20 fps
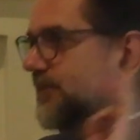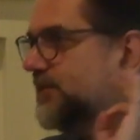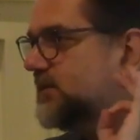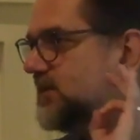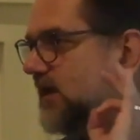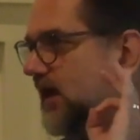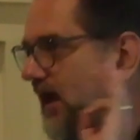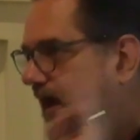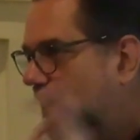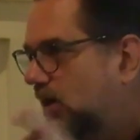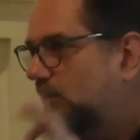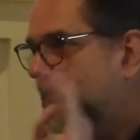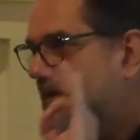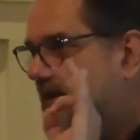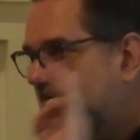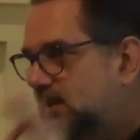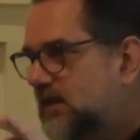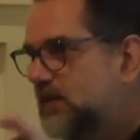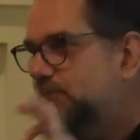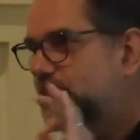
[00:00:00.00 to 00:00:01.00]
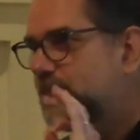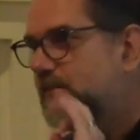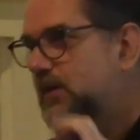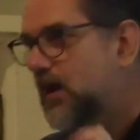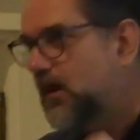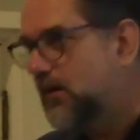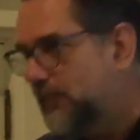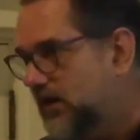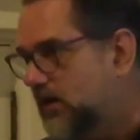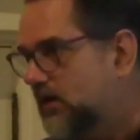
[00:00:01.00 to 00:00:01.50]
to help keep
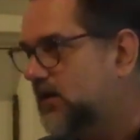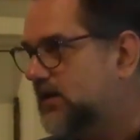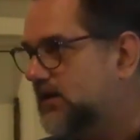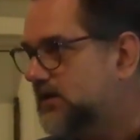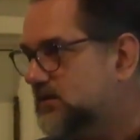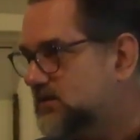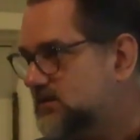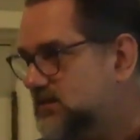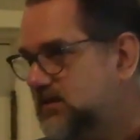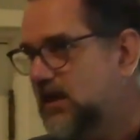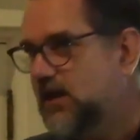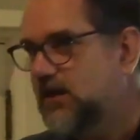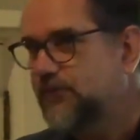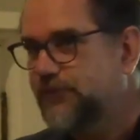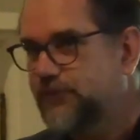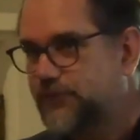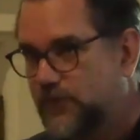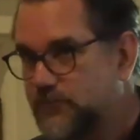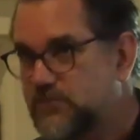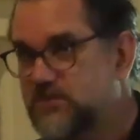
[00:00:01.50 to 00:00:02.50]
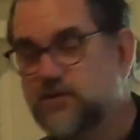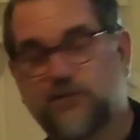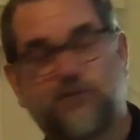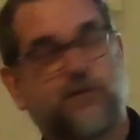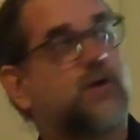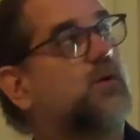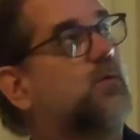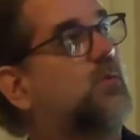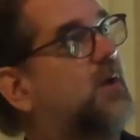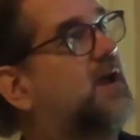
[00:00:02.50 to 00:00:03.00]
Americans safe from
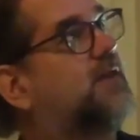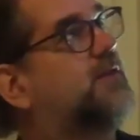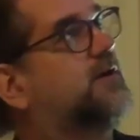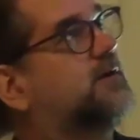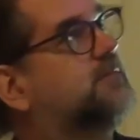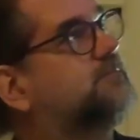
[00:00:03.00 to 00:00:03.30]
severe weather.